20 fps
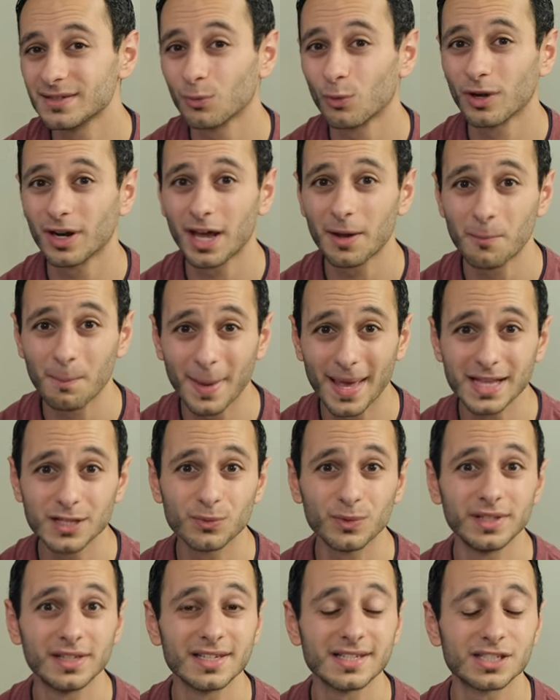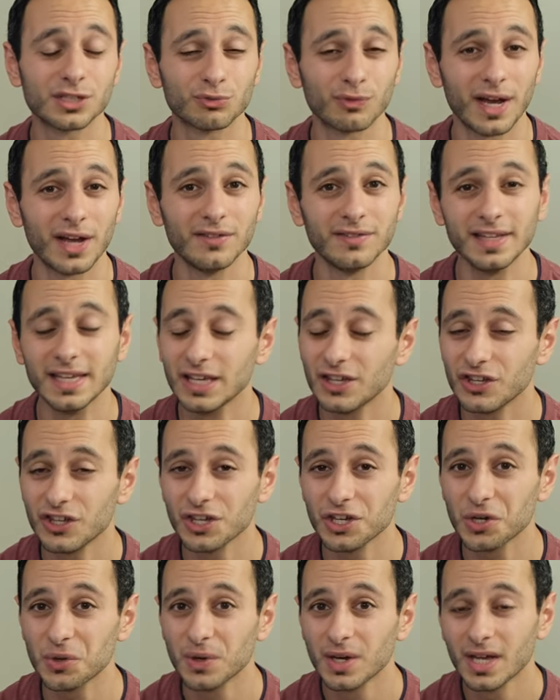what I meant with the surround
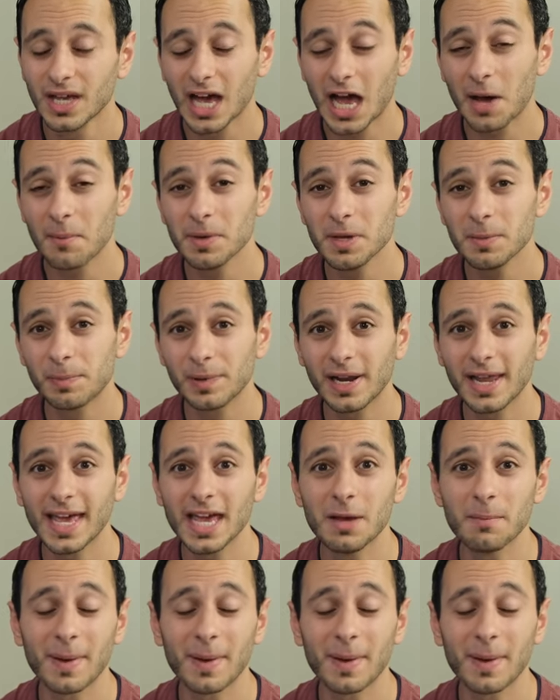EQ, I'll be playing